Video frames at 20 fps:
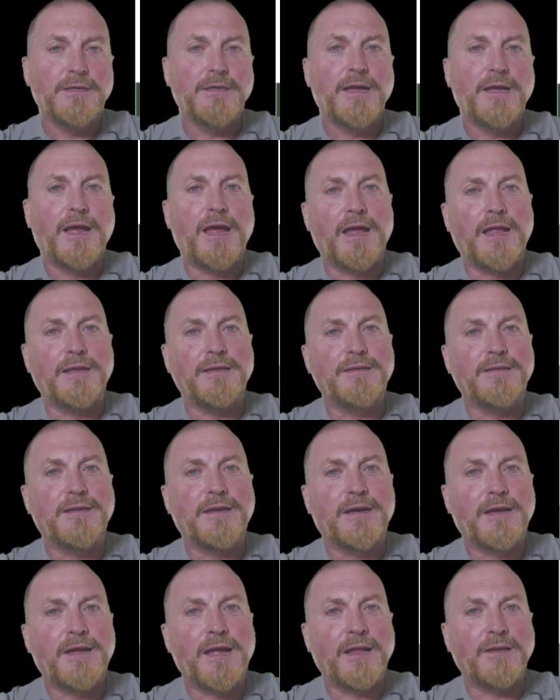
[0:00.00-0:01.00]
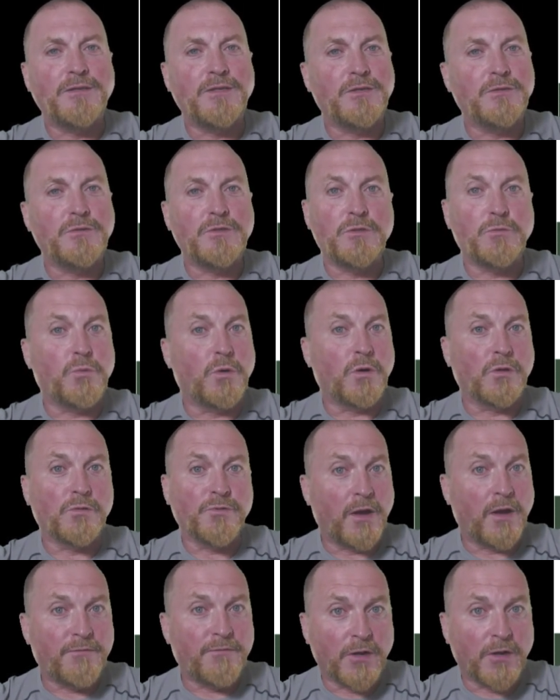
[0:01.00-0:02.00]
And you will
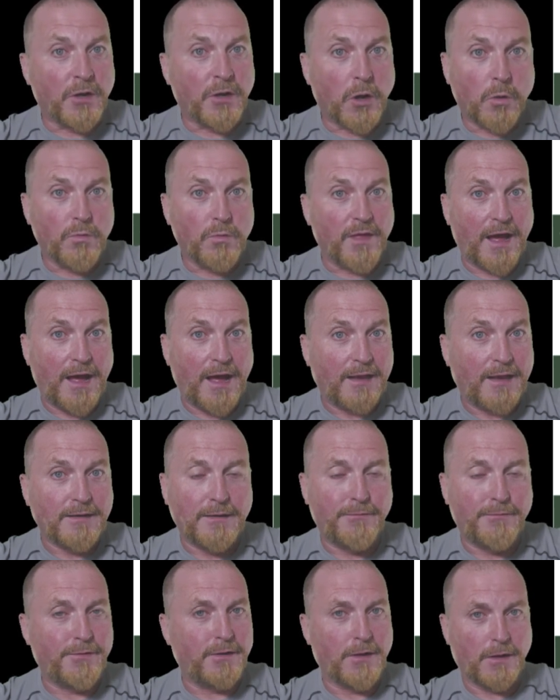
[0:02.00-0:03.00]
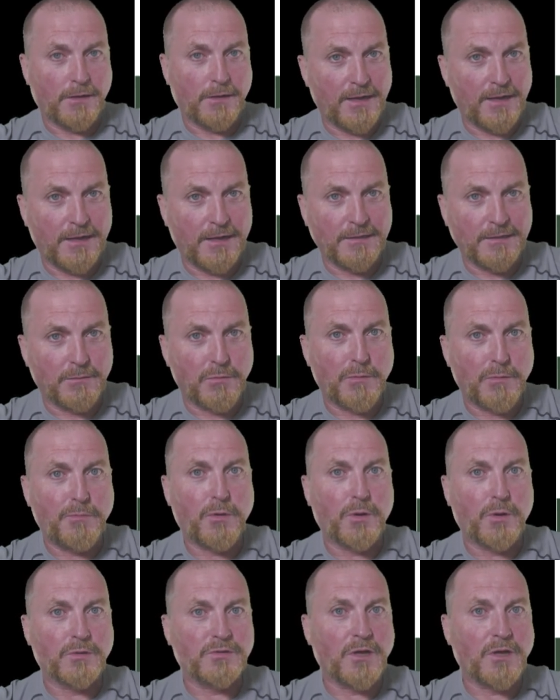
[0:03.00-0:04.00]
never know that if you're not getting the
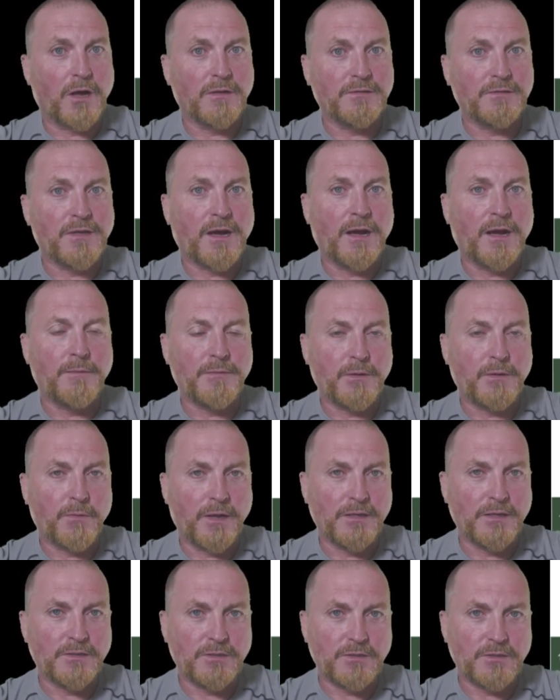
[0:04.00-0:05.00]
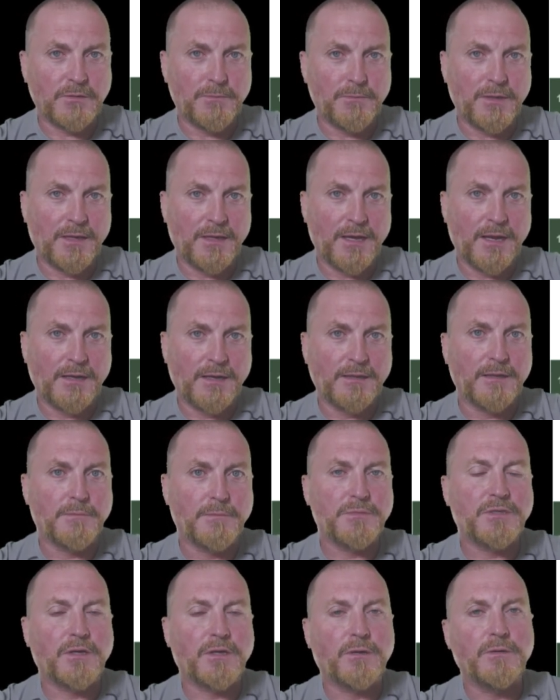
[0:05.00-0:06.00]
reports on time the way you should be getting them.
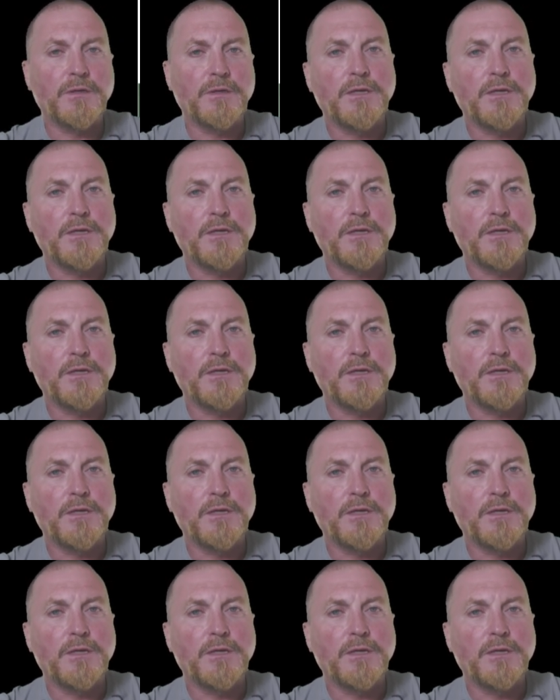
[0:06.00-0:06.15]
So.